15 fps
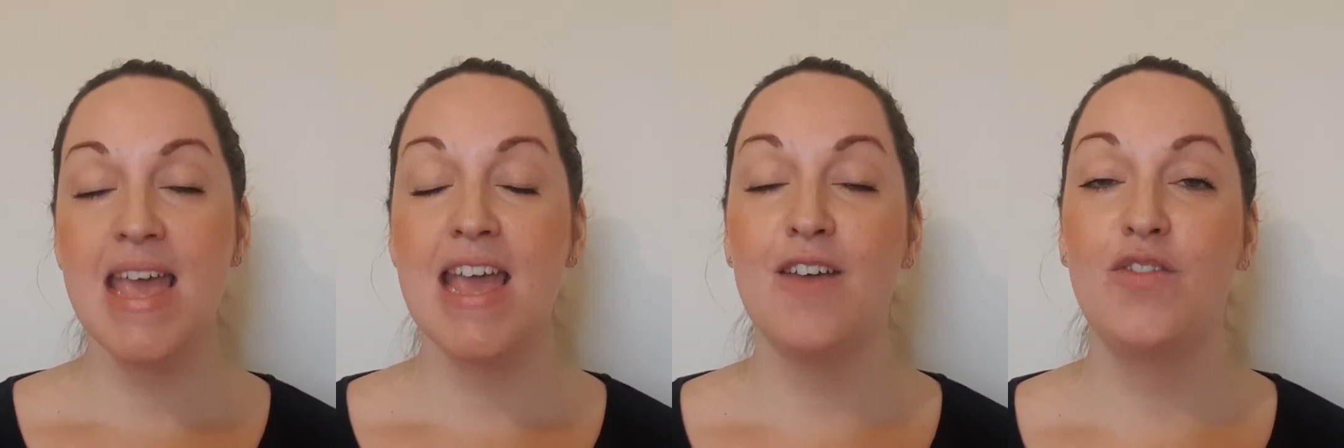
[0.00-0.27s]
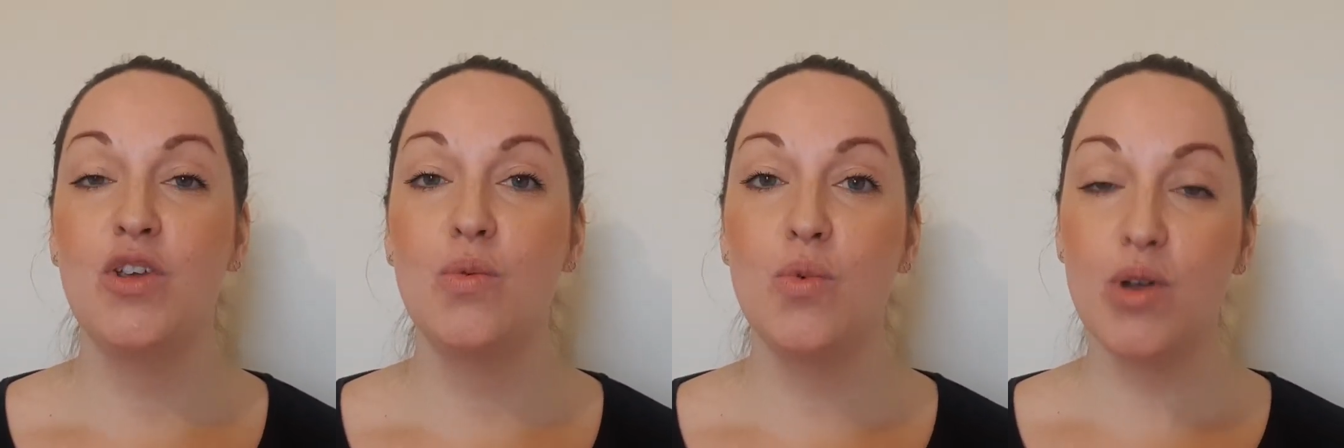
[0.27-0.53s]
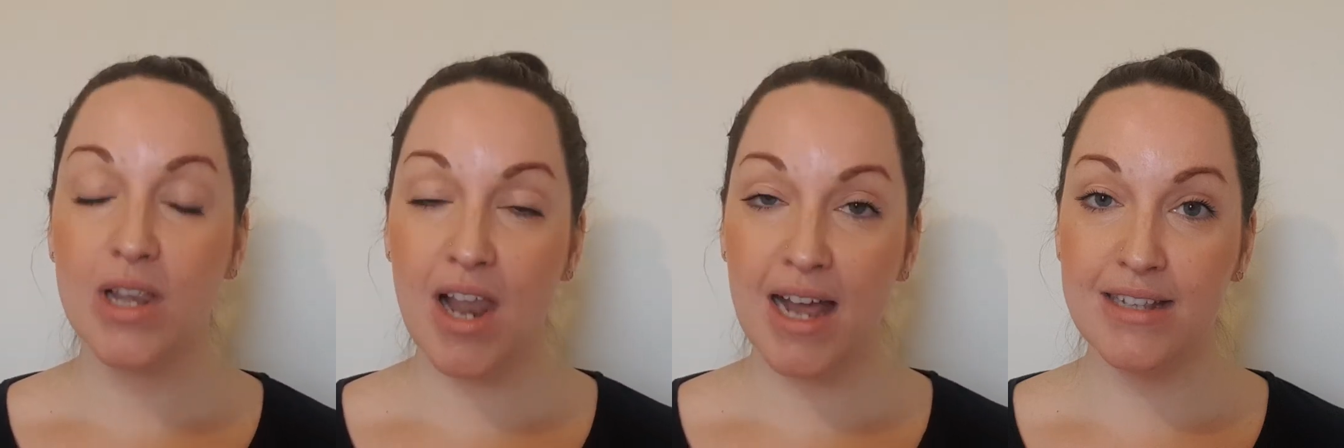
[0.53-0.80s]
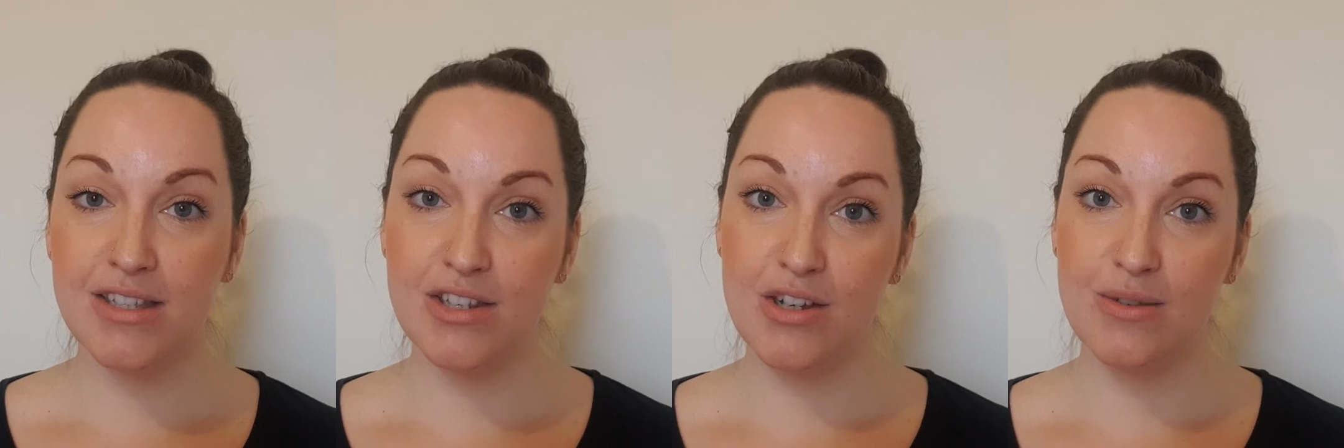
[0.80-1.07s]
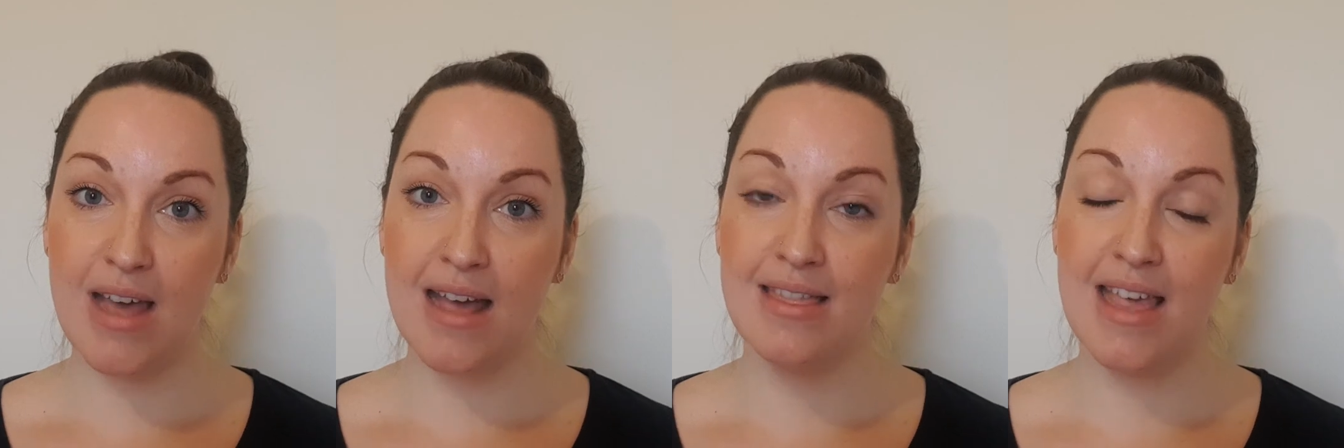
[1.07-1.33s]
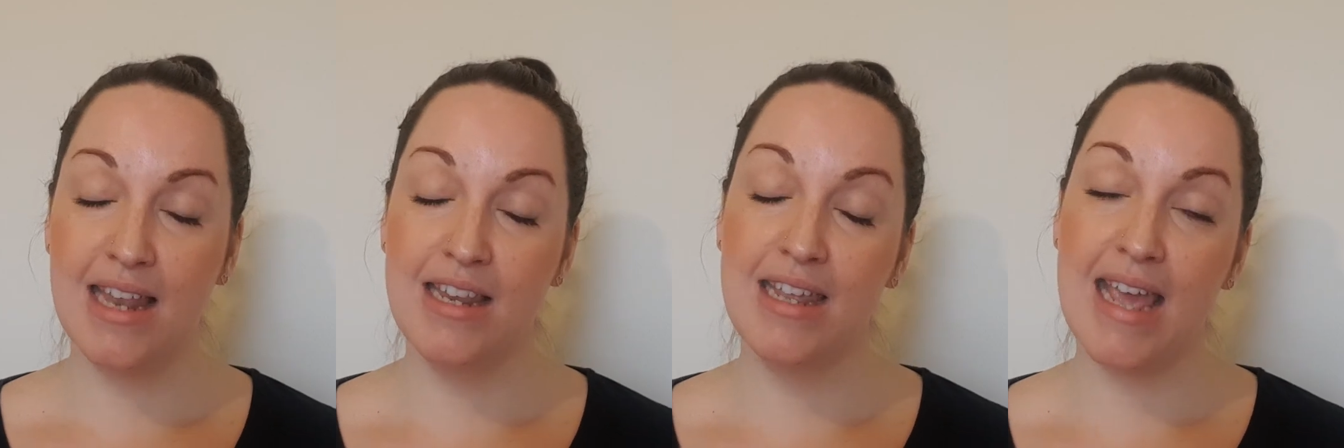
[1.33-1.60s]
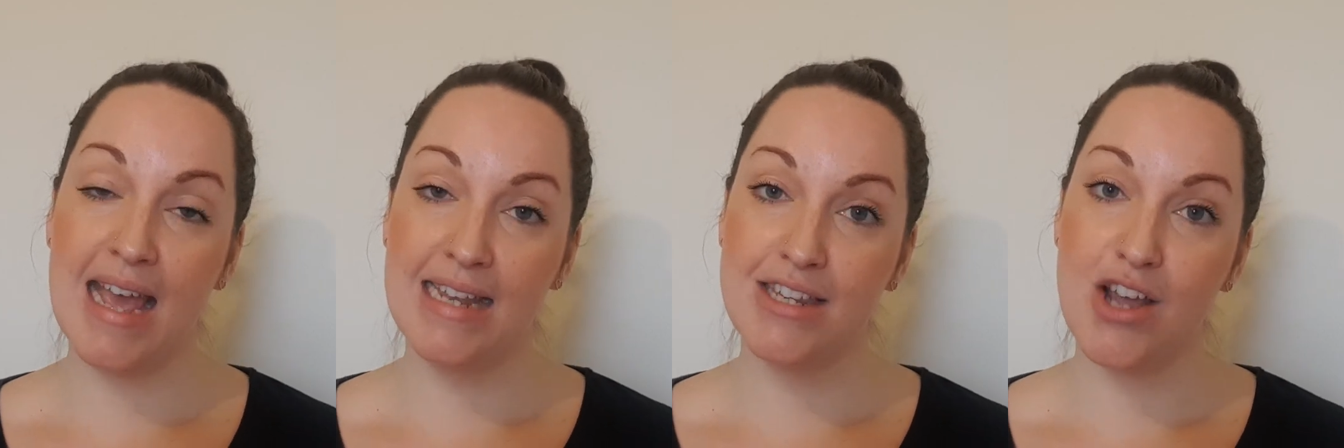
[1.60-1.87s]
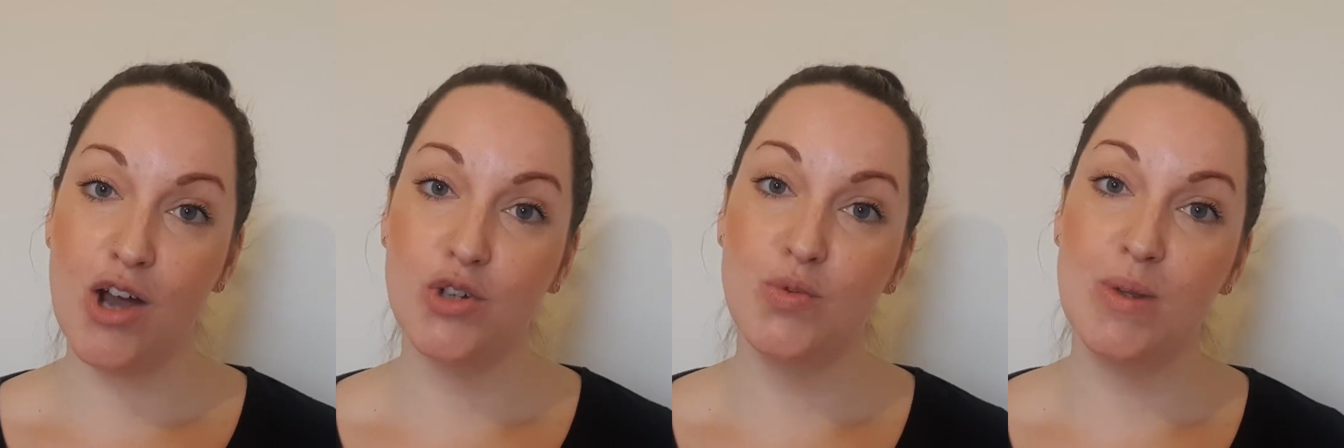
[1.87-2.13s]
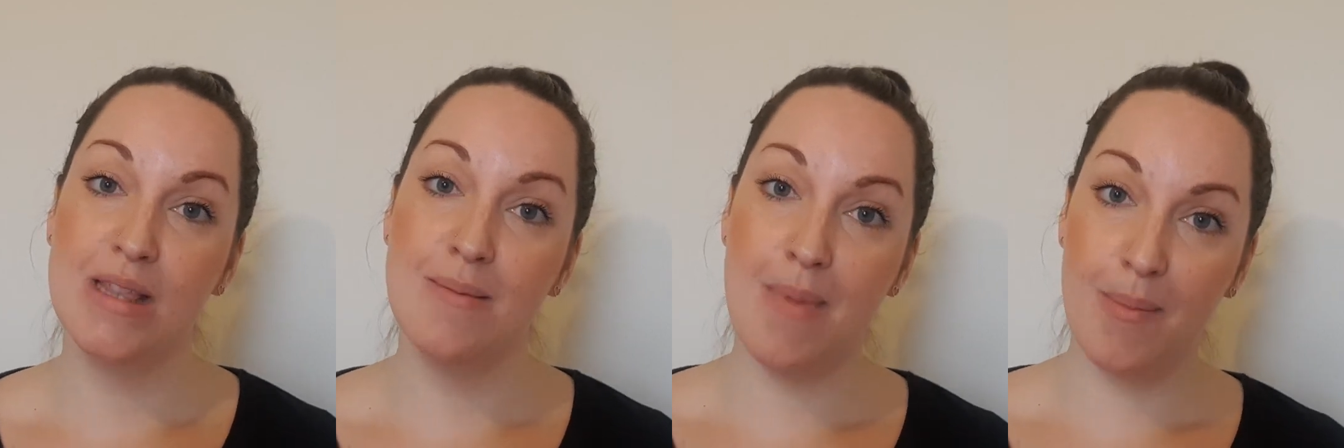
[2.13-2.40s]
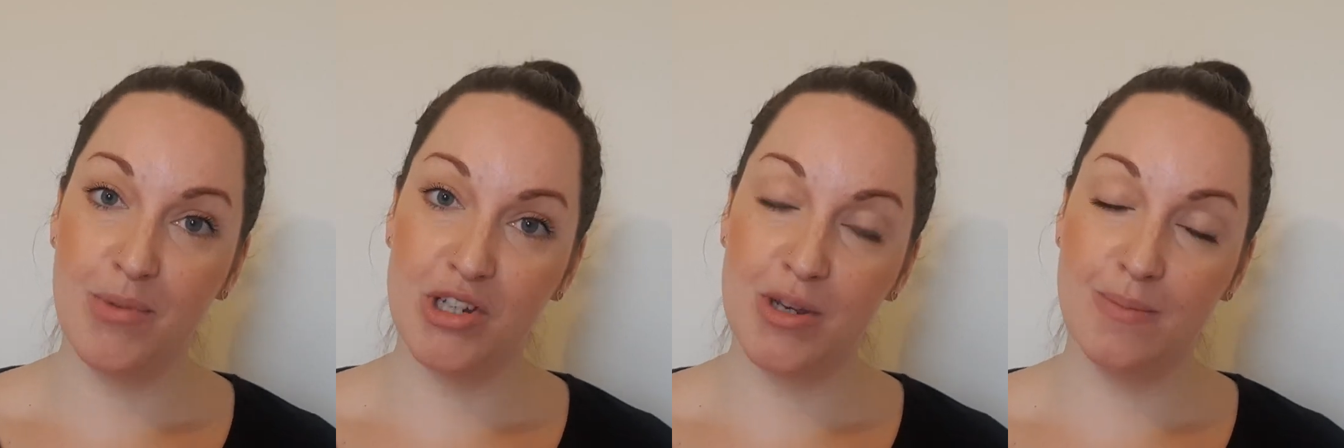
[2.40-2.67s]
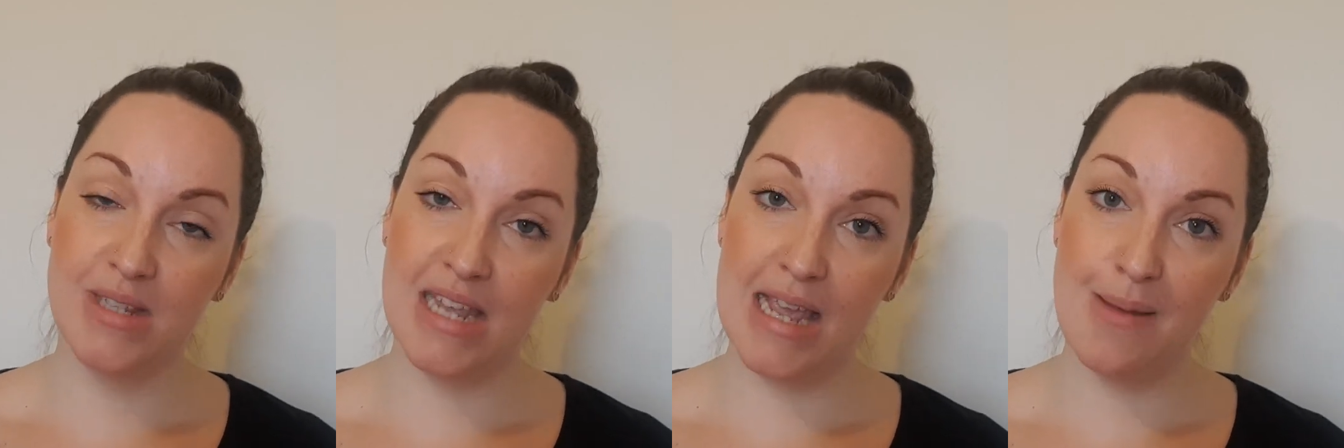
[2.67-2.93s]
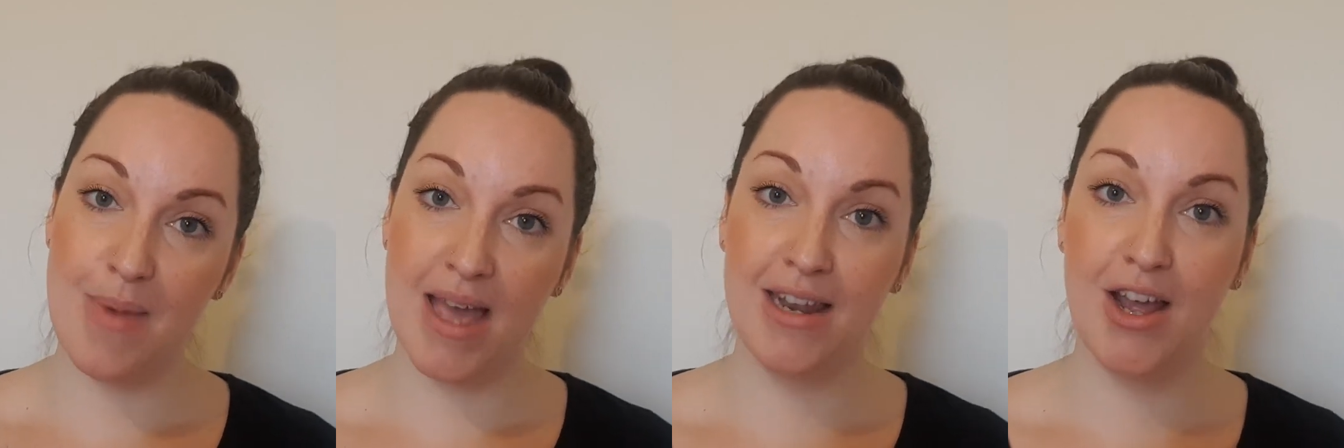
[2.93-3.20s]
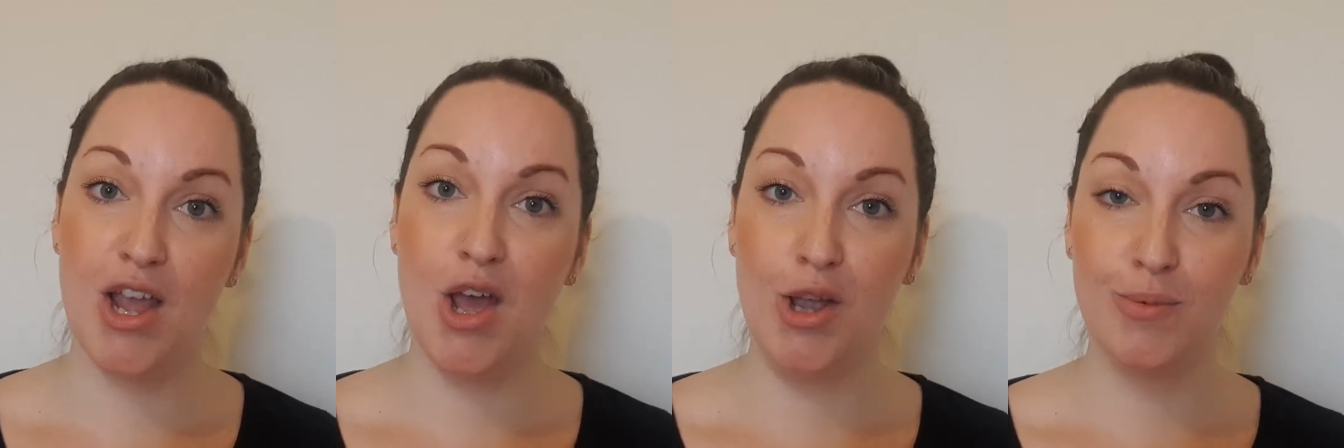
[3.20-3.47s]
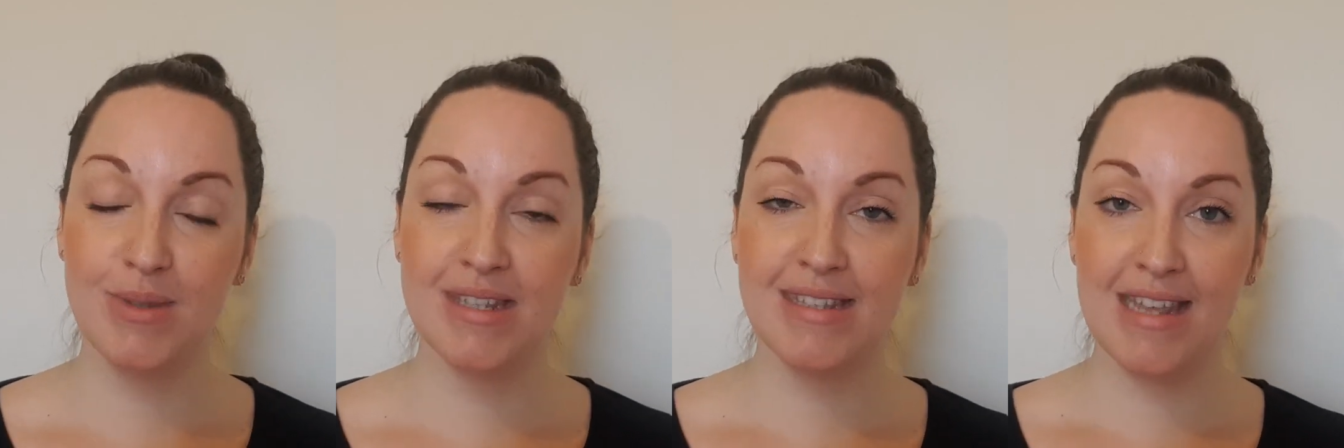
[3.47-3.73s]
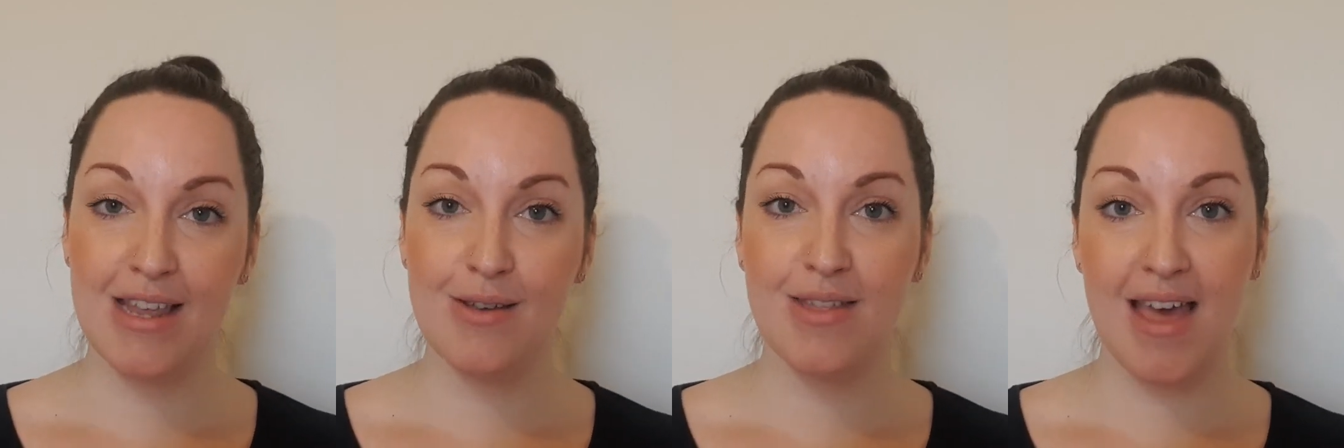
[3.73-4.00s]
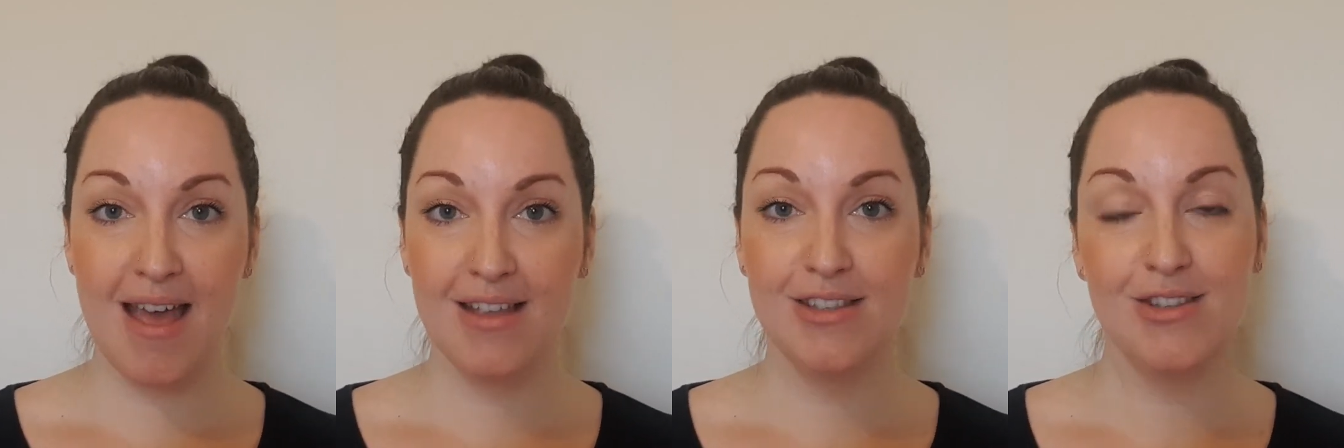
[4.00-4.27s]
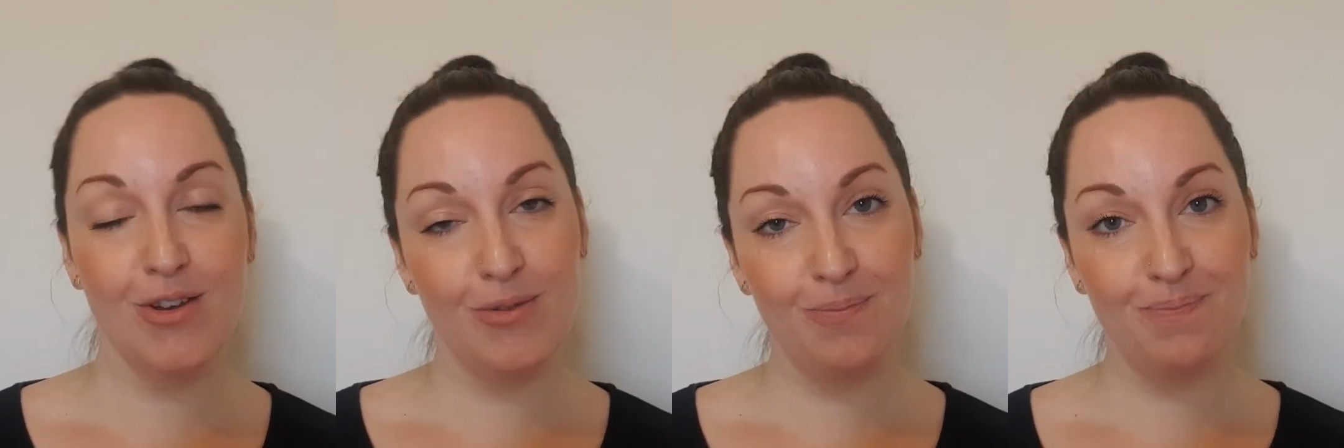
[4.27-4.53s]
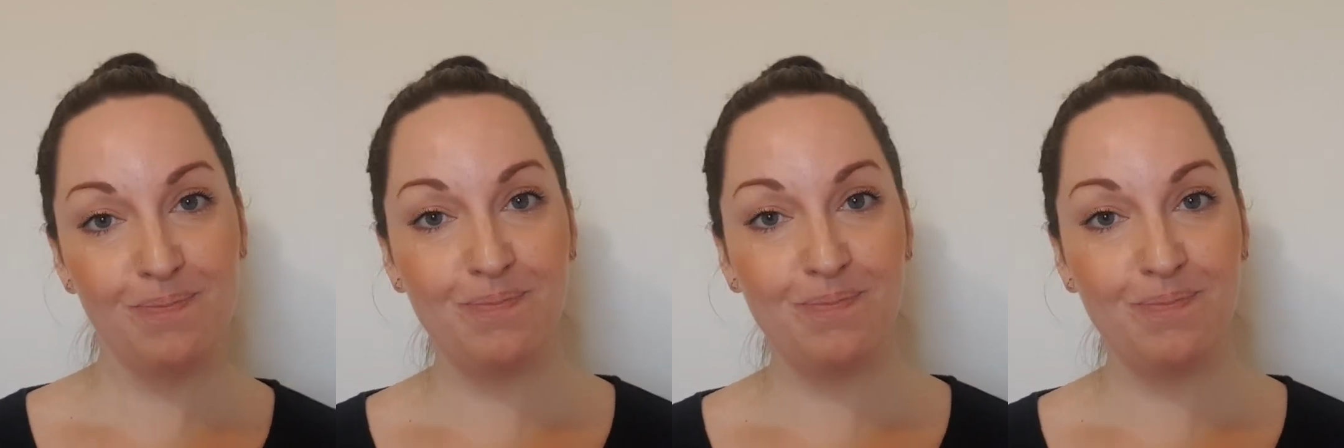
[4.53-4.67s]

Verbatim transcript: If you would like like to do that, then get in touch with the membership team and I hope to see you there soon.